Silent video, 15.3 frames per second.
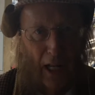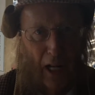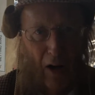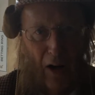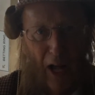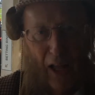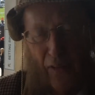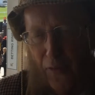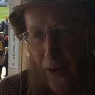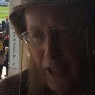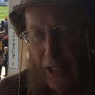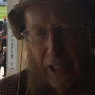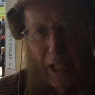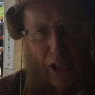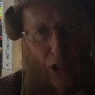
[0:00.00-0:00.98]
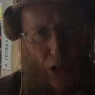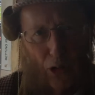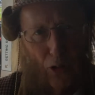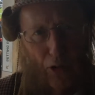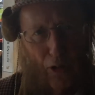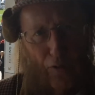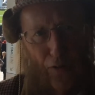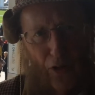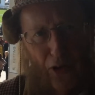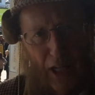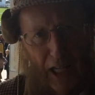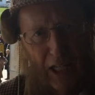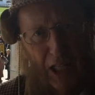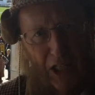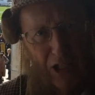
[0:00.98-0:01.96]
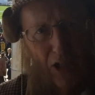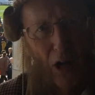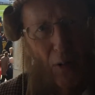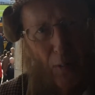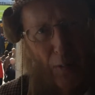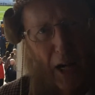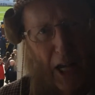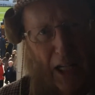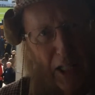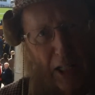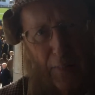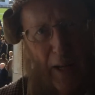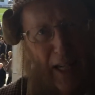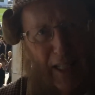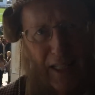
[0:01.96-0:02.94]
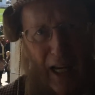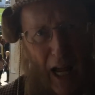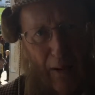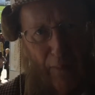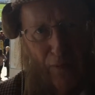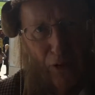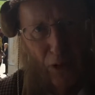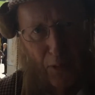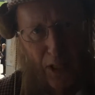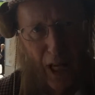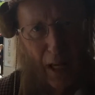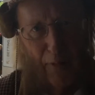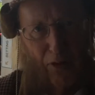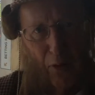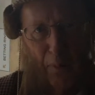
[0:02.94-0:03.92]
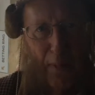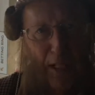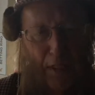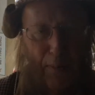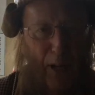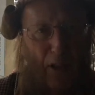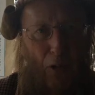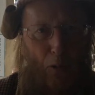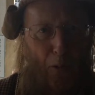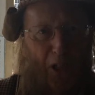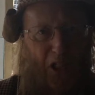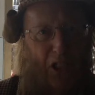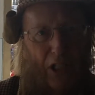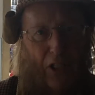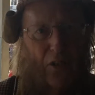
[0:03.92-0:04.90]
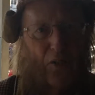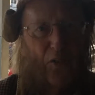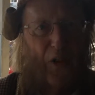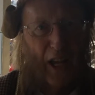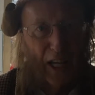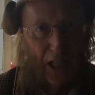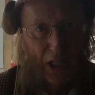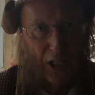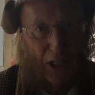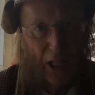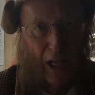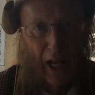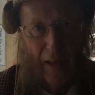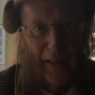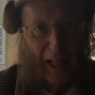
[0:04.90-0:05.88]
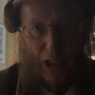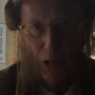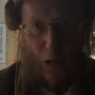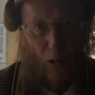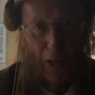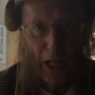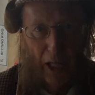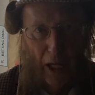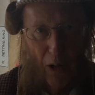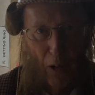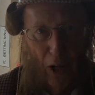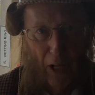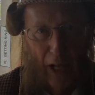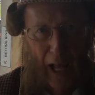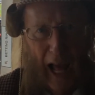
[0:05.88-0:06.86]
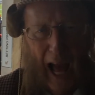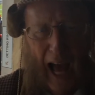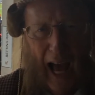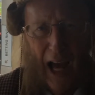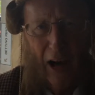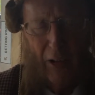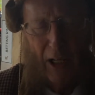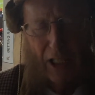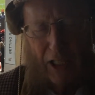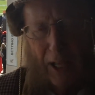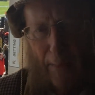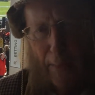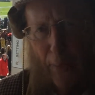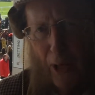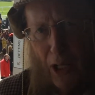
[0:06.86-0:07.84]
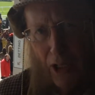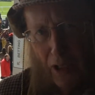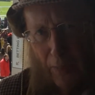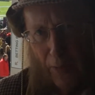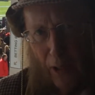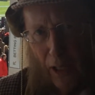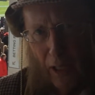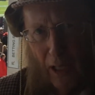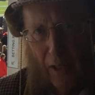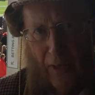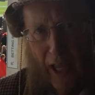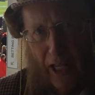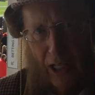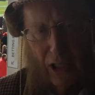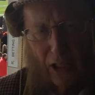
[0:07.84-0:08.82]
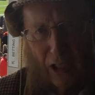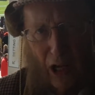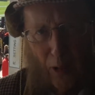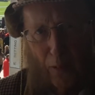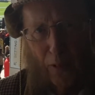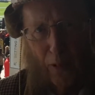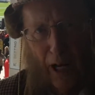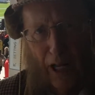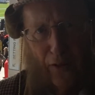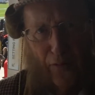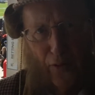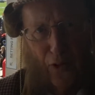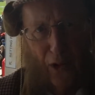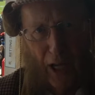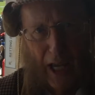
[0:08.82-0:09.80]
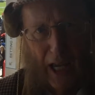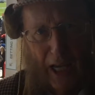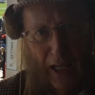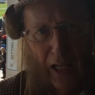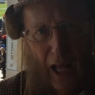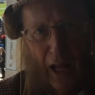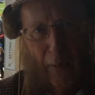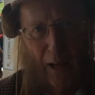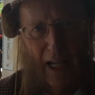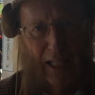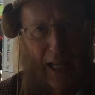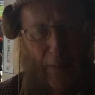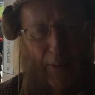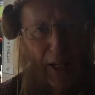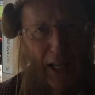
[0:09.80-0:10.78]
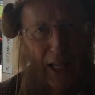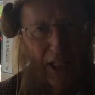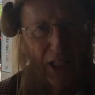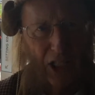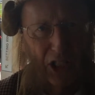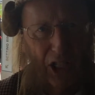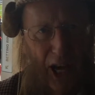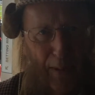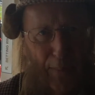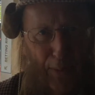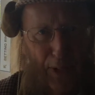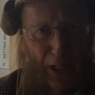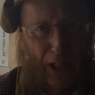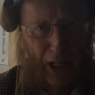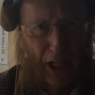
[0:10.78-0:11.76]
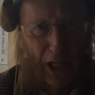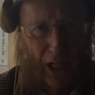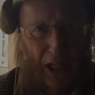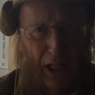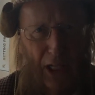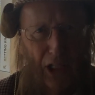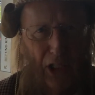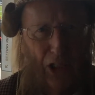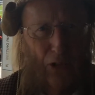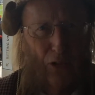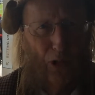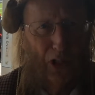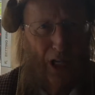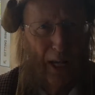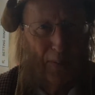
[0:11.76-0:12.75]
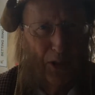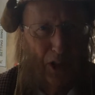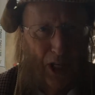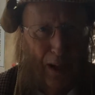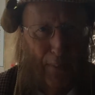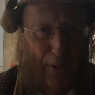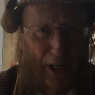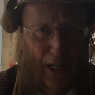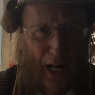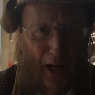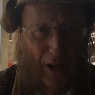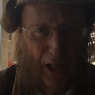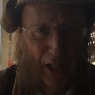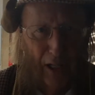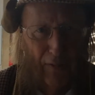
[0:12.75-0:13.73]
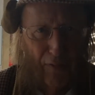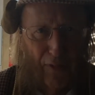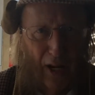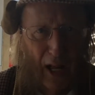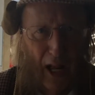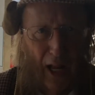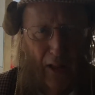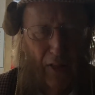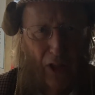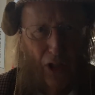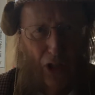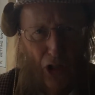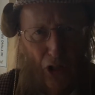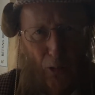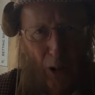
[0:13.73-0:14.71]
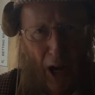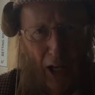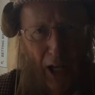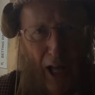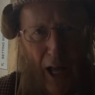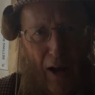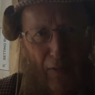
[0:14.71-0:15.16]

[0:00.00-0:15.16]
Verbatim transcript: Now, I find it extraordinary. Faugheen is top rated by Timeform. Timeform meant to be the wizard of the figures. That's all they go on. How is it possible? They can top rate Faugheen when he's up against a champion hurdler, two times champion Hurricane Fly, the new one.